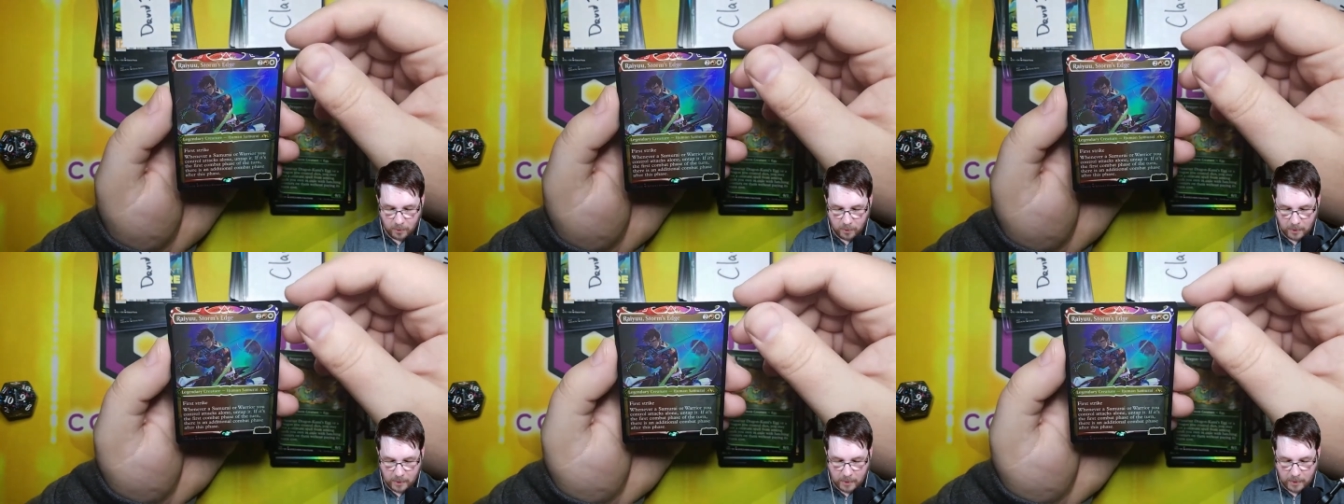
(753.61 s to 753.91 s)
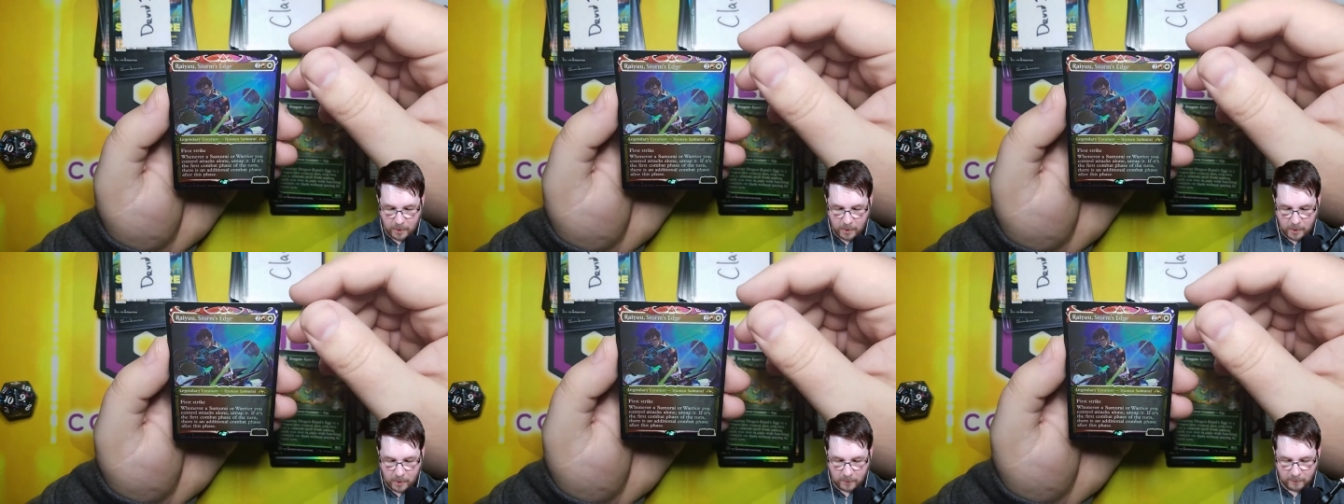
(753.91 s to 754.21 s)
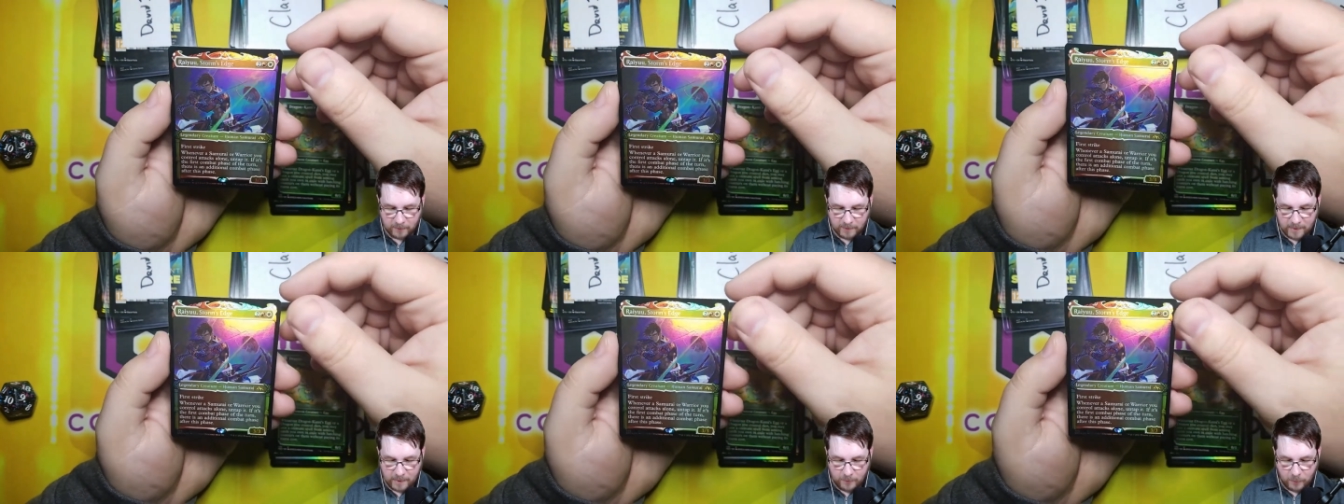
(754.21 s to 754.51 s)
Uh,
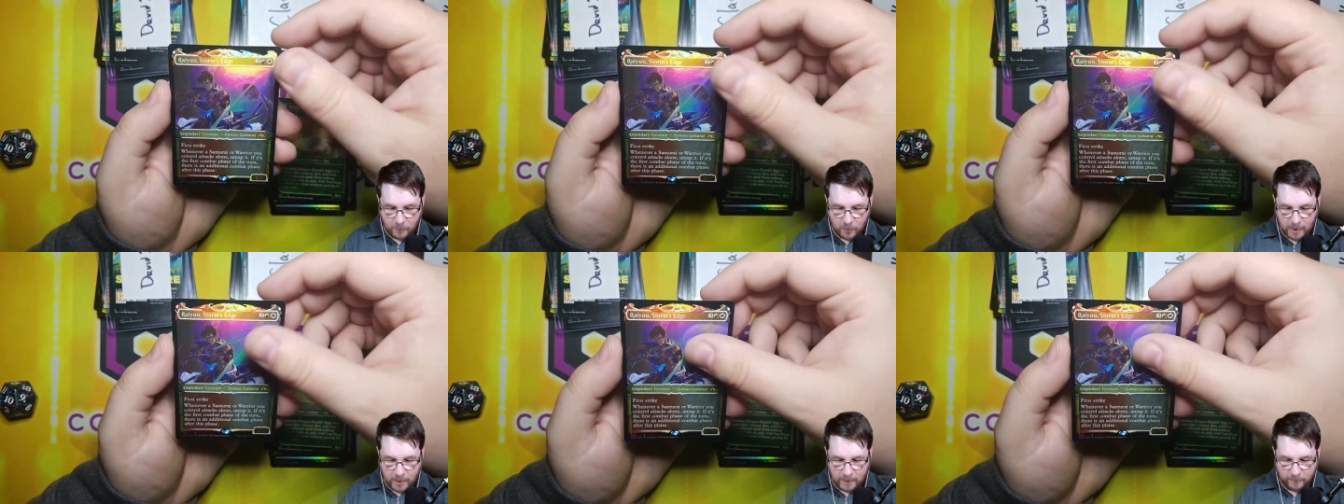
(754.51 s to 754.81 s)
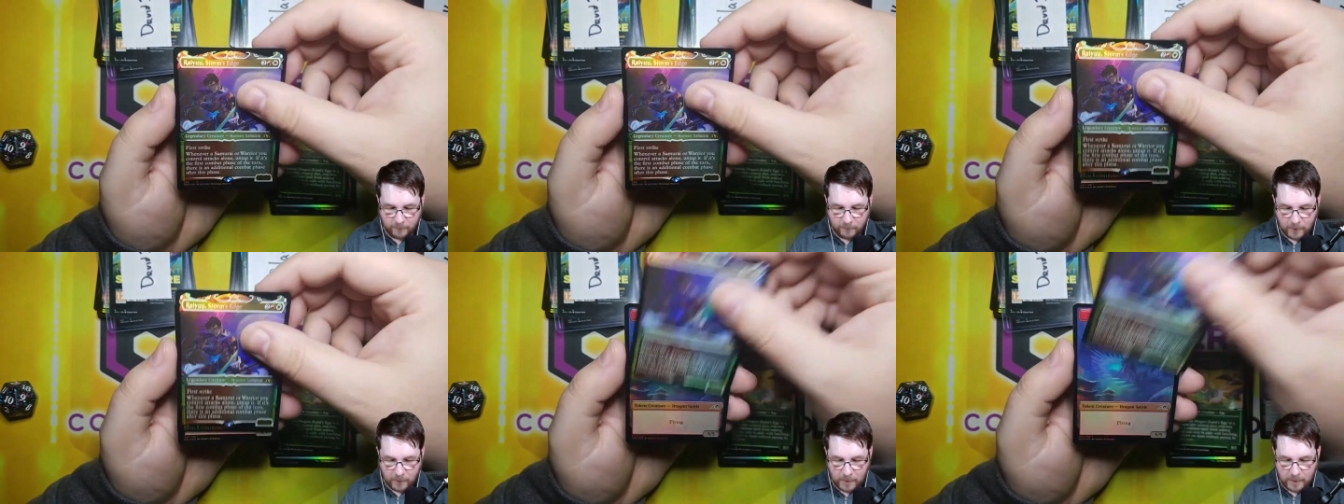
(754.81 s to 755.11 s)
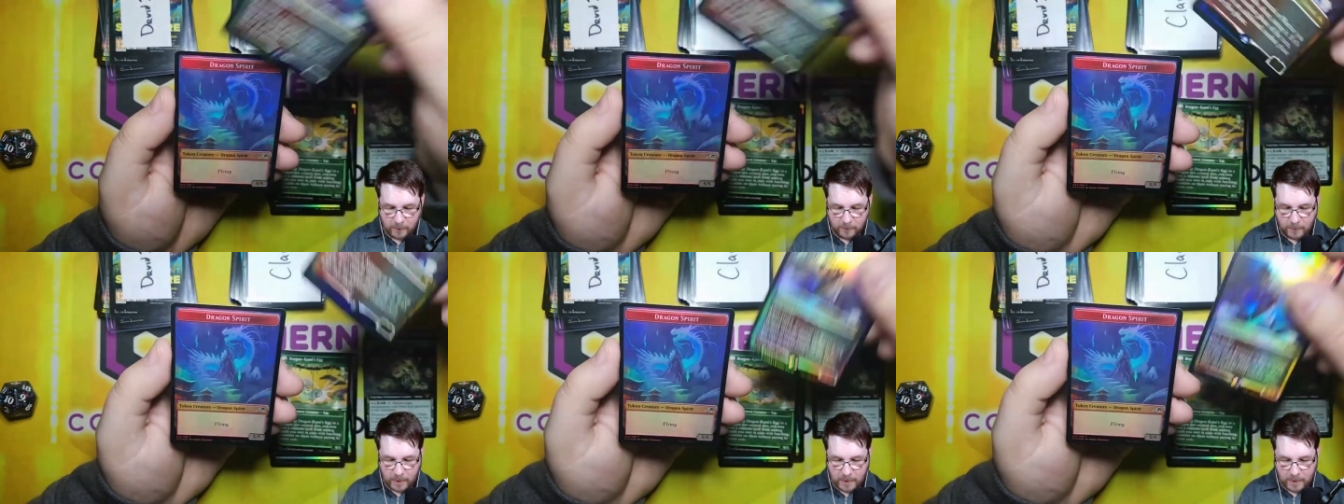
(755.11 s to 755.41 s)
Samurai
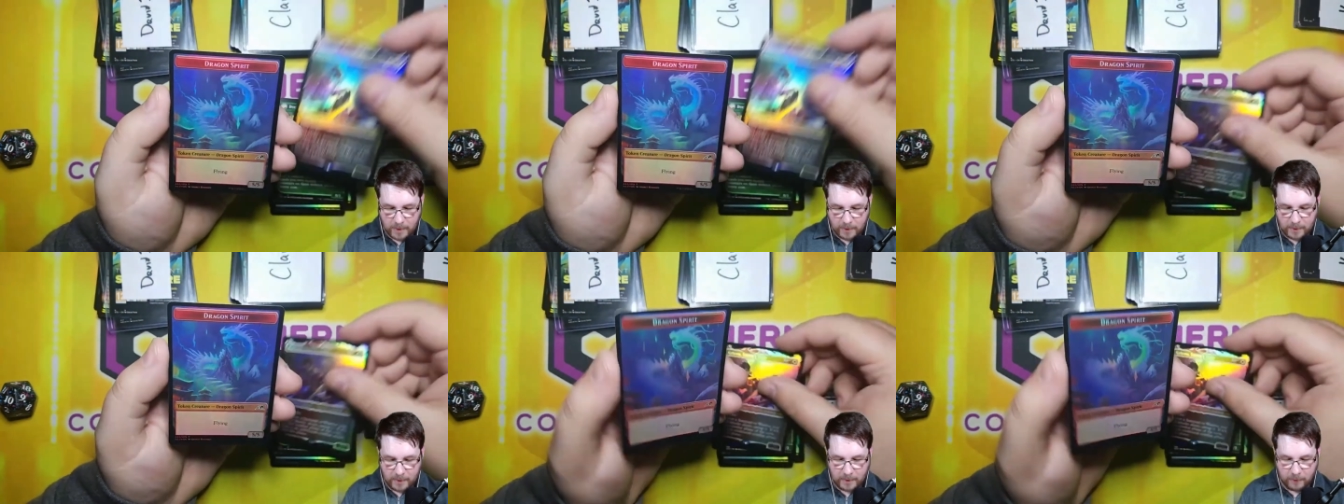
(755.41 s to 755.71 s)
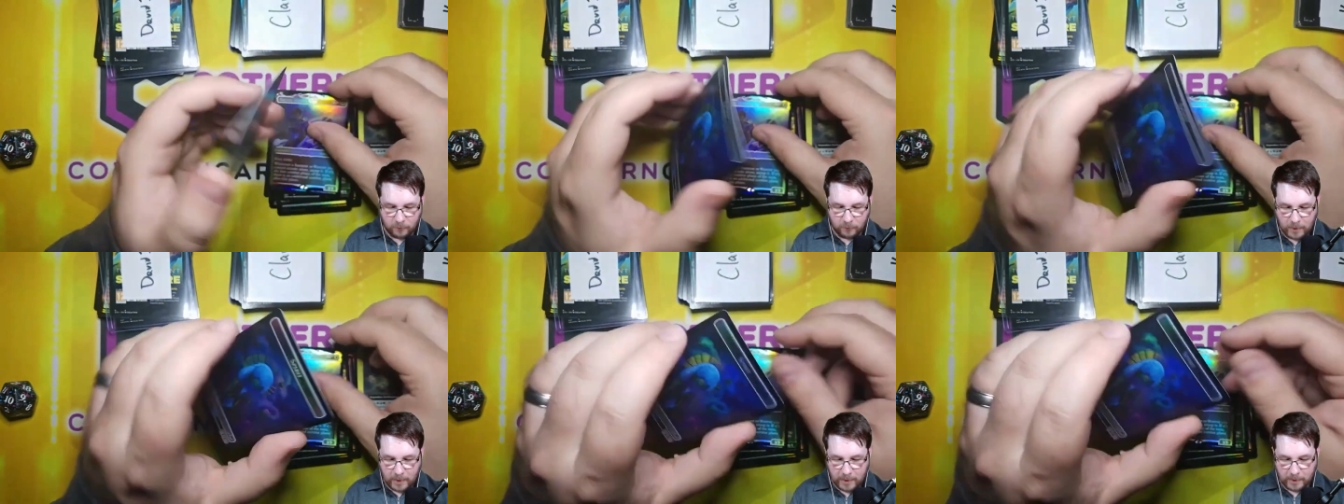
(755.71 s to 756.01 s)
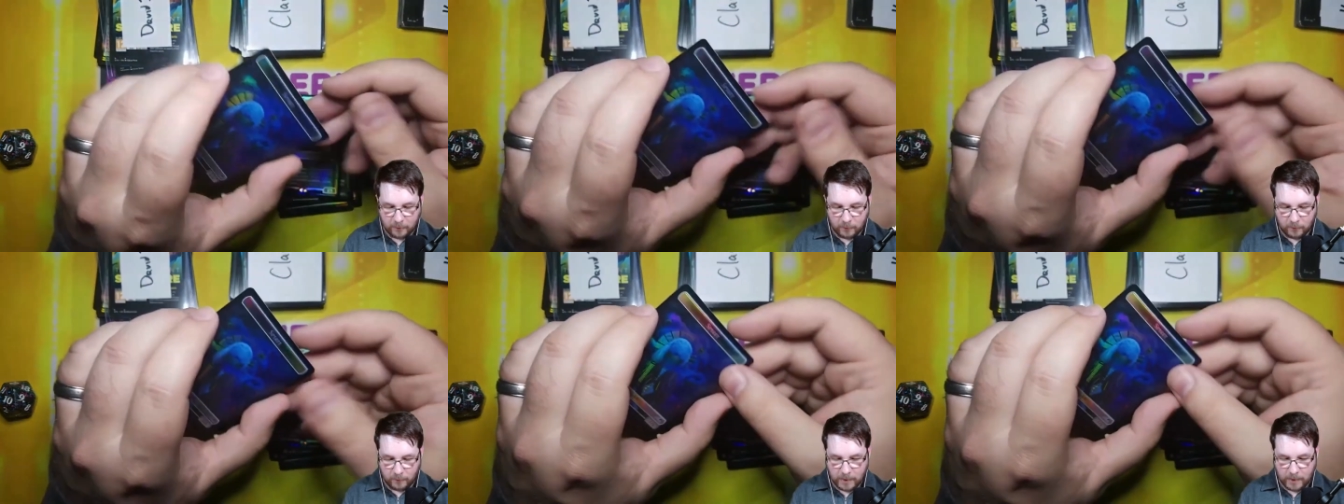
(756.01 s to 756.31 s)
Frame, and a
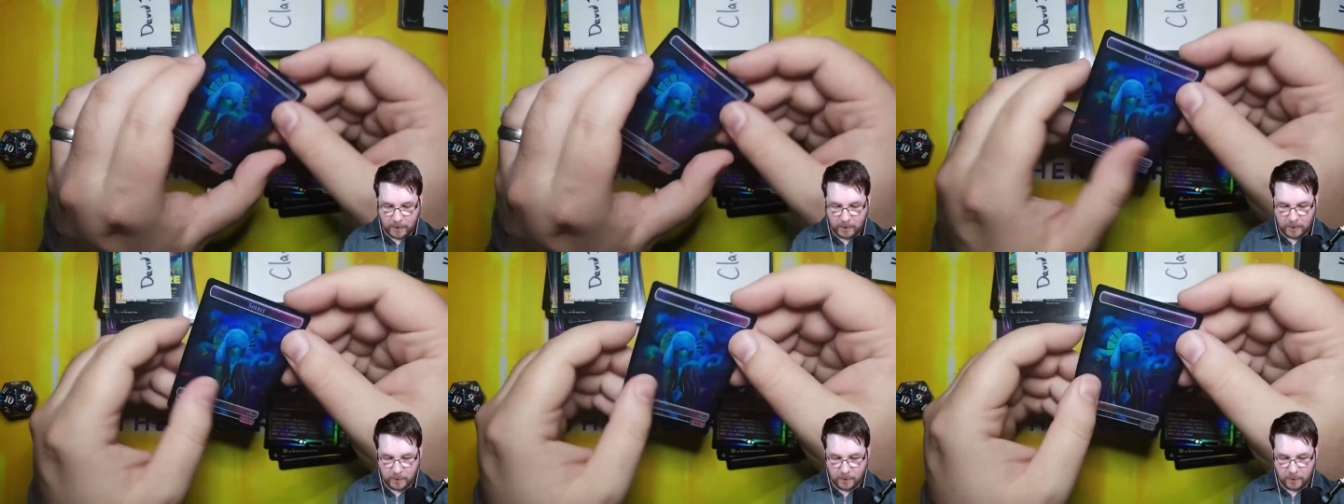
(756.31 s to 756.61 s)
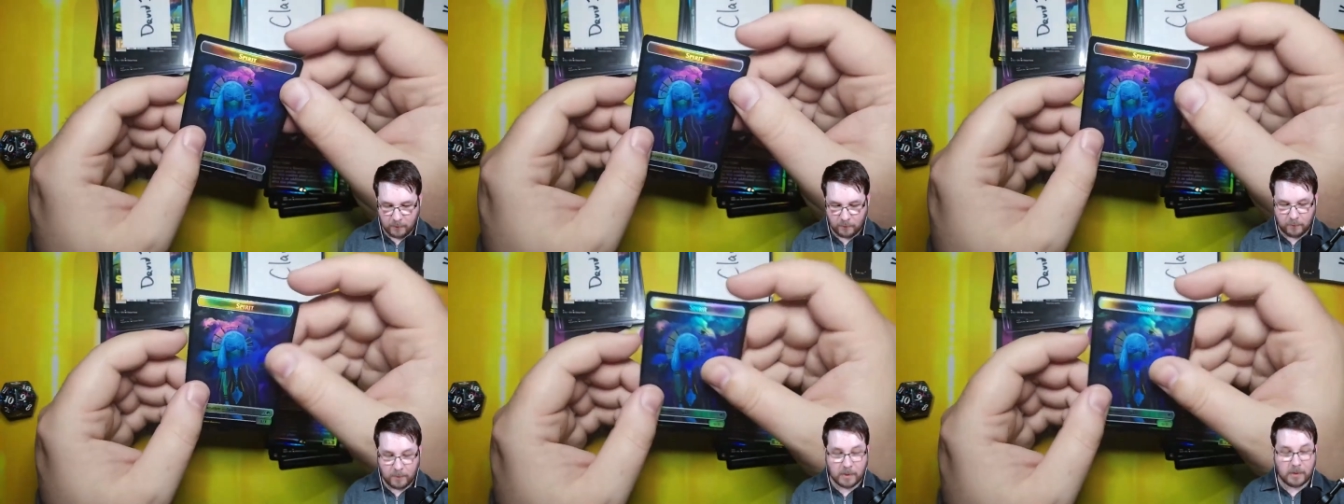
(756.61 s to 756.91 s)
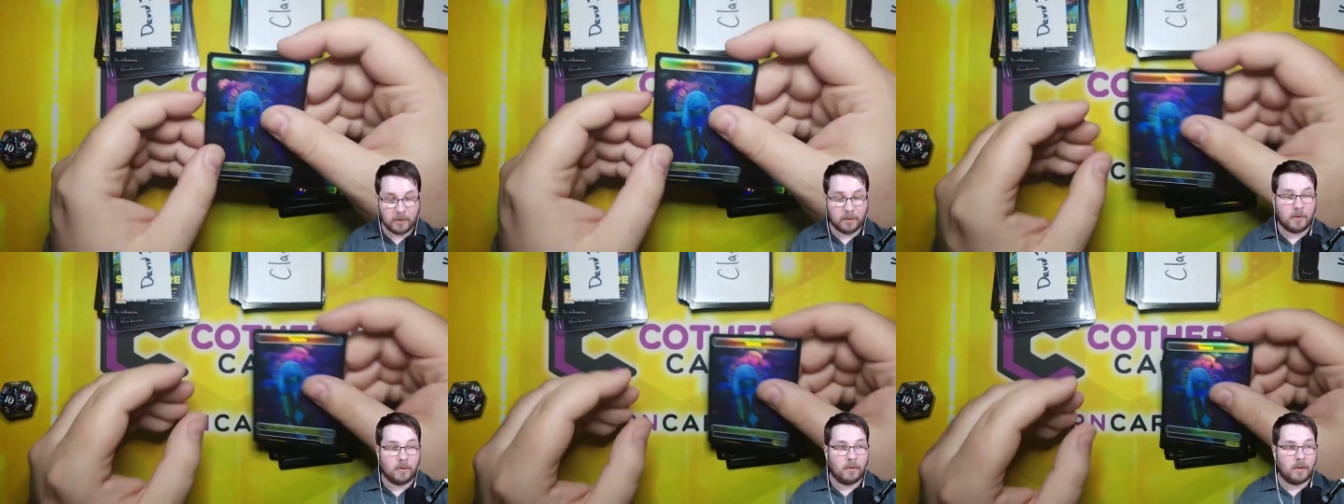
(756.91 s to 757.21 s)
Dragon Spirit
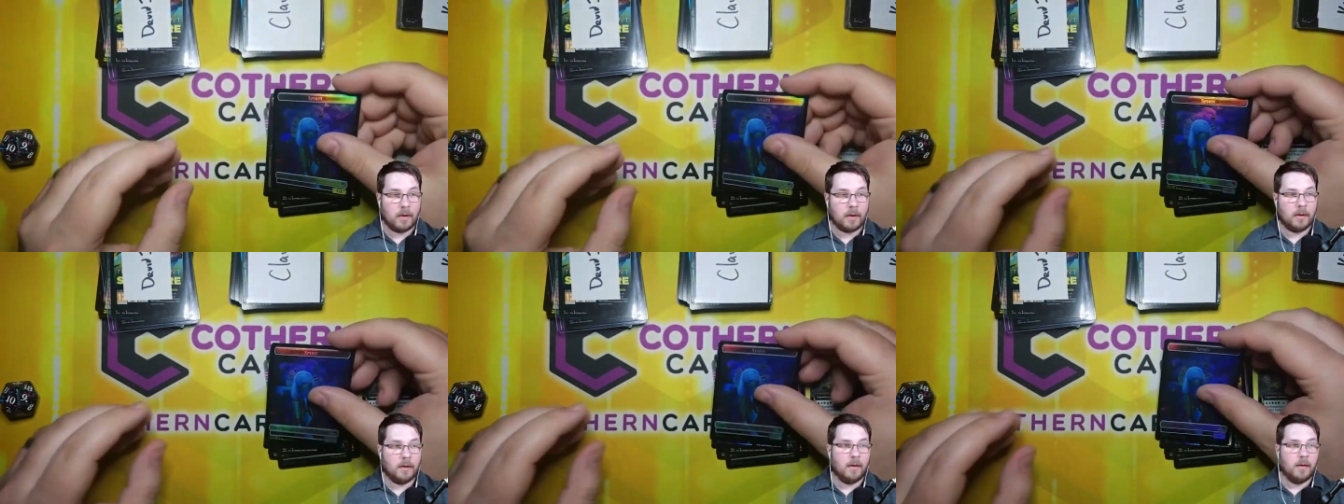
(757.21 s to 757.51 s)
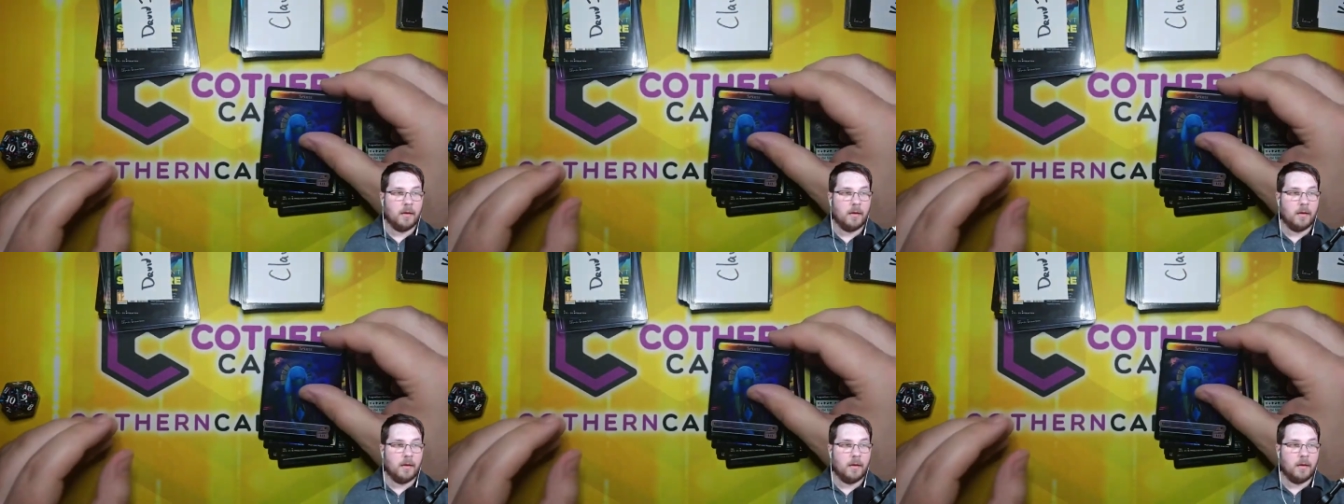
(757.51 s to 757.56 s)
Spirit token.